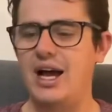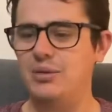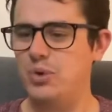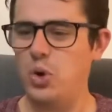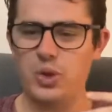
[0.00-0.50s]

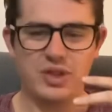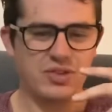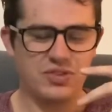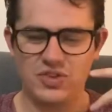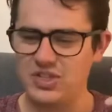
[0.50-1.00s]
calling
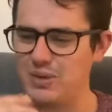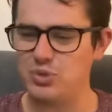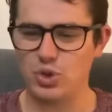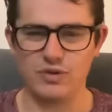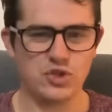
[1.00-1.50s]
for some
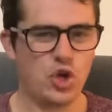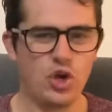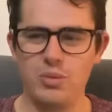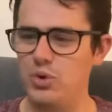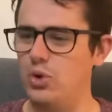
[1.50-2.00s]
sort of
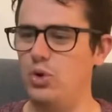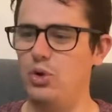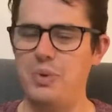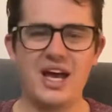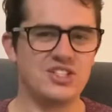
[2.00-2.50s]
terminal or
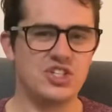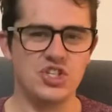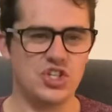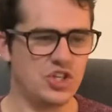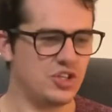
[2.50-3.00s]

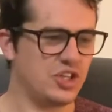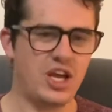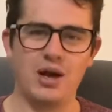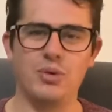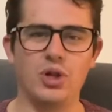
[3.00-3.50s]
passenger to
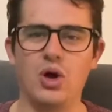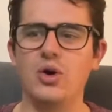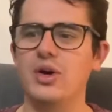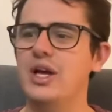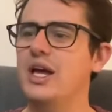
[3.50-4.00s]
come
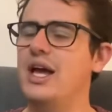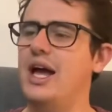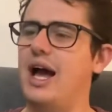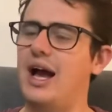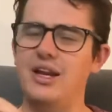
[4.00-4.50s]
along,
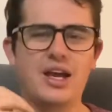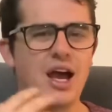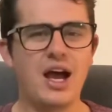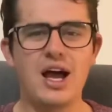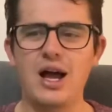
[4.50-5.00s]
in a
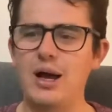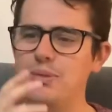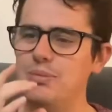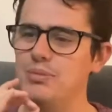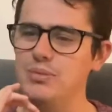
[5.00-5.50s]

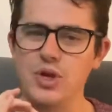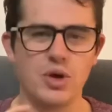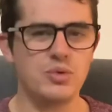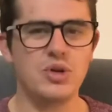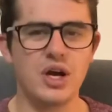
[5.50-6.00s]
calm,
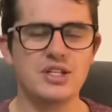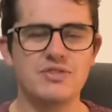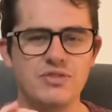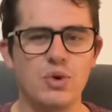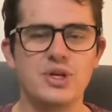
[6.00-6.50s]
nice
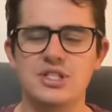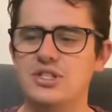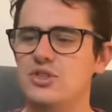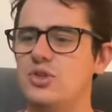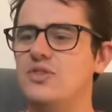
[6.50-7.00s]
voice,
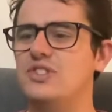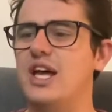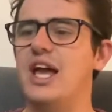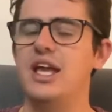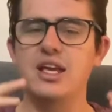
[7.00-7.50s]
just sort of
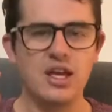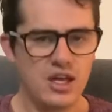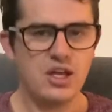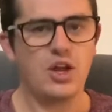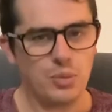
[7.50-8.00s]
saying,
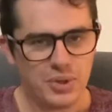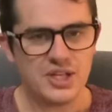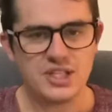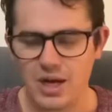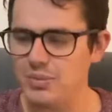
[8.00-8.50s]

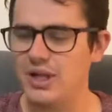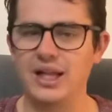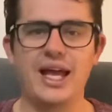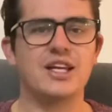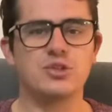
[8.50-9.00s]
please come
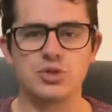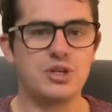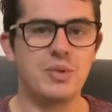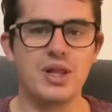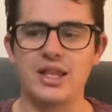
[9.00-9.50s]
collect, or
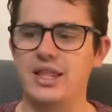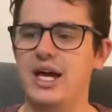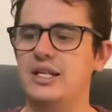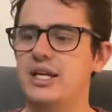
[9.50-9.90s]
something like that.